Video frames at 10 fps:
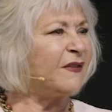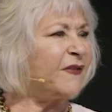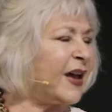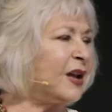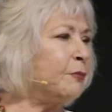
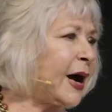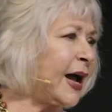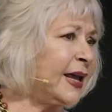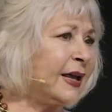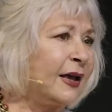fed
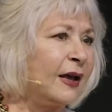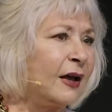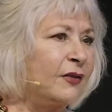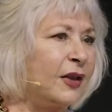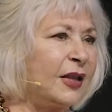by
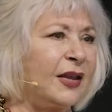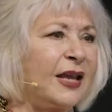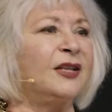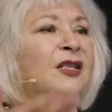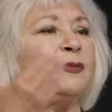the
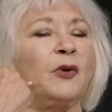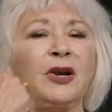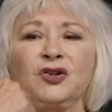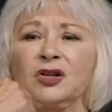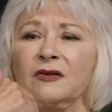
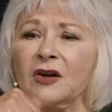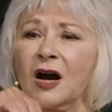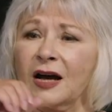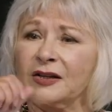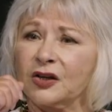inspiration of
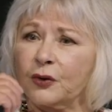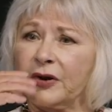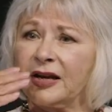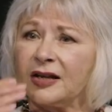God to create